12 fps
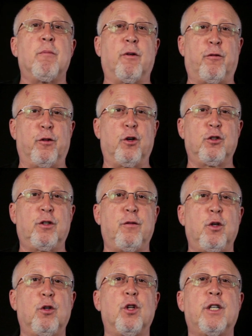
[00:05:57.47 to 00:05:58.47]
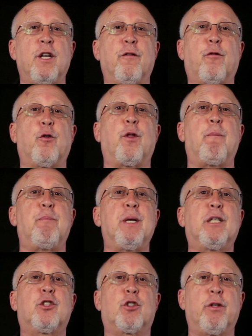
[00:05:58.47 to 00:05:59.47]
But for those of you looking for the
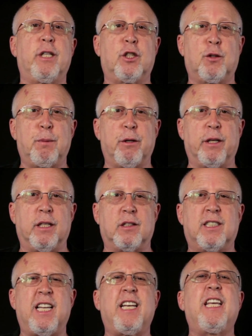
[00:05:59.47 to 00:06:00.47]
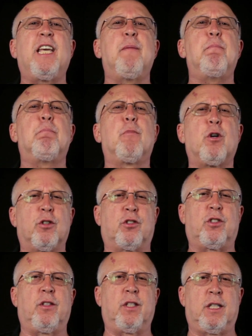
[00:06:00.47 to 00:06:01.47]
big screen experience, getting
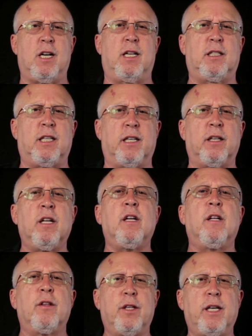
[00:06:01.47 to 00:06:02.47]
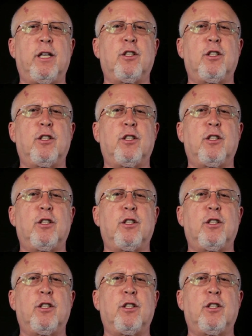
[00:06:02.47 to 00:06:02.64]
immersed in the content, the